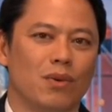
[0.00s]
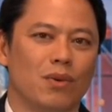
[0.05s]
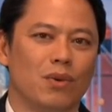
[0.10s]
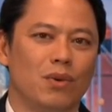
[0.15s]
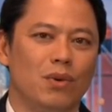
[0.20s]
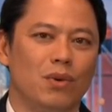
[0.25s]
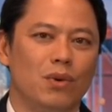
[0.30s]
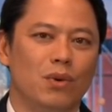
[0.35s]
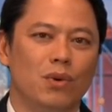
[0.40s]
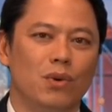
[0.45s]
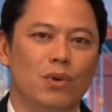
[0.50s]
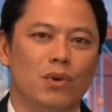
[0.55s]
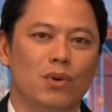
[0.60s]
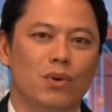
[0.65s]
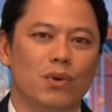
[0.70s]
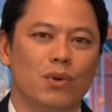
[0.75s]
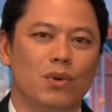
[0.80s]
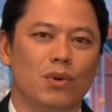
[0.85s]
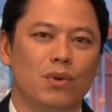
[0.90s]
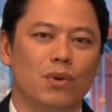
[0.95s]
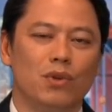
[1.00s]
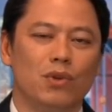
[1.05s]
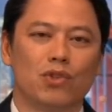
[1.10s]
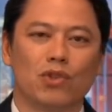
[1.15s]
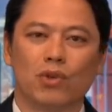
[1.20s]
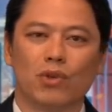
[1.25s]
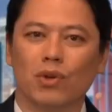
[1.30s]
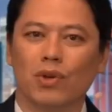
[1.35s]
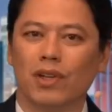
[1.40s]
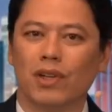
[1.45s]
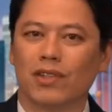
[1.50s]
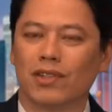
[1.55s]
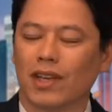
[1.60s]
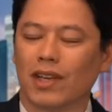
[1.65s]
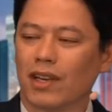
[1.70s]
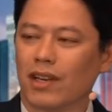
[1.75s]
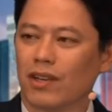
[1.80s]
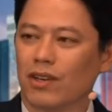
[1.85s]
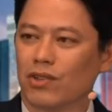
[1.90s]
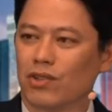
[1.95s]
Whose good is
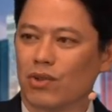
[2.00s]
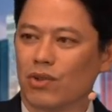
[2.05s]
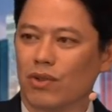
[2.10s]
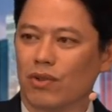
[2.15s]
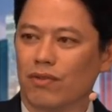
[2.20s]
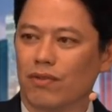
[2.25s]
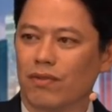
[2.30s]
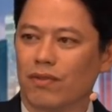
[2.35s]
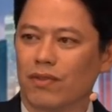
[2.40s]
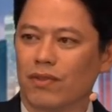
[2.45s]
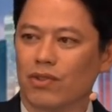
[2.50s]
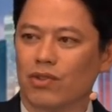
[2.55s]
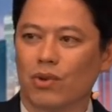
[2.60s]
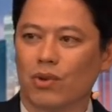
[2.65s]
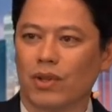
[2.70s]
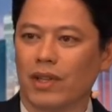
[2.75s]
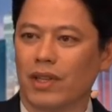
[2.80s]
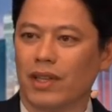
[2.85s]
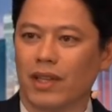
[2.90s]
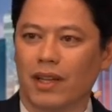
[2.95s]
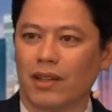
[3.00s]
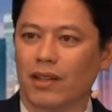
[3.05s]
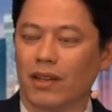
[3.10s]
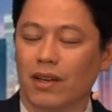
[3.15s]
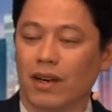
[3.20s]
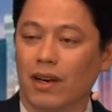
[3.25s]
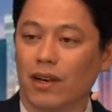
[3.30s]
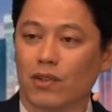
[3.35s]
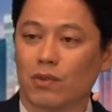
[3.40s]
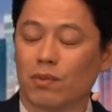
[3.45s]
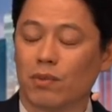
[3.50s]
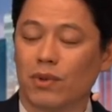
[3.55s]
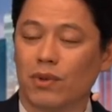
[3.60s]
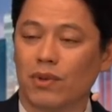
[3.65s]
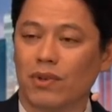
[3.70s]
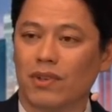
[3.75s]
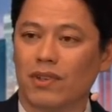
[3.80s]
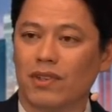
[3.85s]
that going to serve? Certainly not the gospel.